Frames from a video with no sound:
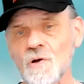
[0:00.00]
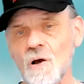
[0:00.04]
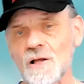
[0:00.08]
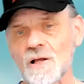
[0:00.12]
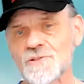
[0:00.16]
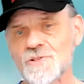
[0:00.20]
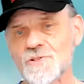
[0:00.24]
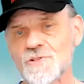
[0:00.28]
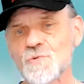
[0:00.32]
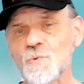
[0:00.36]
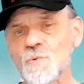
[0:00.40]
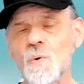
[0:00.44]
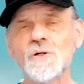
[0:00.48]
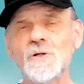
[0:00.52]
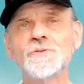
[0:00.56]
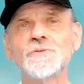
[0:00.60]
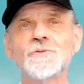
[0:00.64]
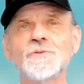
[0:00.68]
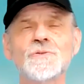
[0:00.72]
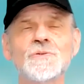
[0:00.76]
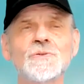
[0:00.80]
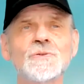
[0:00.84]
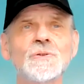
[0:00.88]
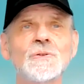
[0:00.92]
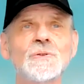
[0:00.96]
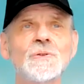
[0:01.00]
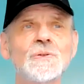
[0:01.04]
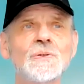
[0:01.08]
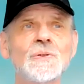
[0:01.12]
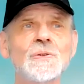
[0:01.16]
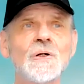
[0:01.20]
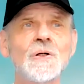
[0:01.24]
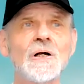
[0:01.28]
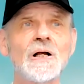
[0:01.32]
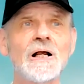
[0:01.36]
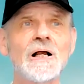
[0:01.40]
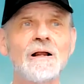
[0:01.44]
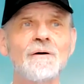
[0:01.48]
So I just want
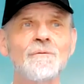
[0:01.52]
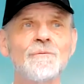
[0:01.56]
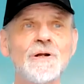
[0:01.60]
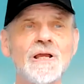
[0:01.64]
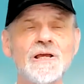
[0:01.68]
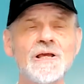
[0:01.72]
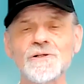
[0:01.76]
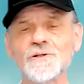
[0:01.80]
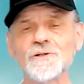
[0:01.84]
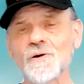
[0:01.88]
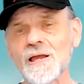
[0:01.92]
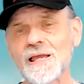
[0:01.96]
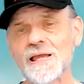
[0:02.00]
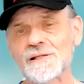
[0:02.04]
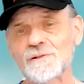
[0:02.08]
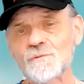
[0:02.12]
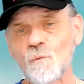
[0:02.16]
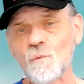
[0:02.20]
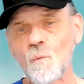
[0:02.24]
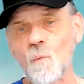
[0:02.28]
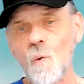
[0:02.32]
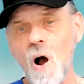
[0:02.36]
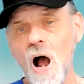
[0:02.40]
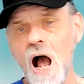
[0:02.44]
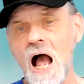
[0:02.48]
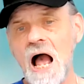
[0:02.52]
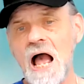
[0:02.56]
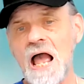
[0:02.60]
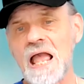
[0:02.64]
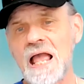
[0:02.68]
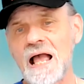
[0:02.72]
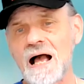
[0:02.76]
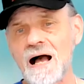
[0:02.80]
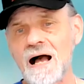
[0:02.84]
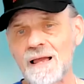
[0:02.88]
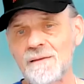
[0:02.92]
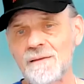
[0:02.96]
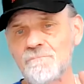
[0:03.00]
to reiterate
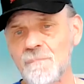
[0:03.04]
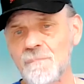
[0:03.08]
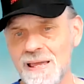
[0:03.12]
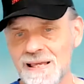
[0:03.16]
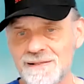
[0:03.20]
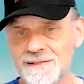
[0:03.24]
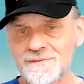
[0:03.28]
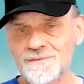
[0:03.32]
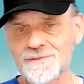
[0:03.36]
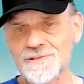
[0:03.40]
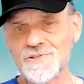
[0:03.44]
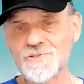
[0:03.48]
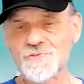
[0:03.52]
why I make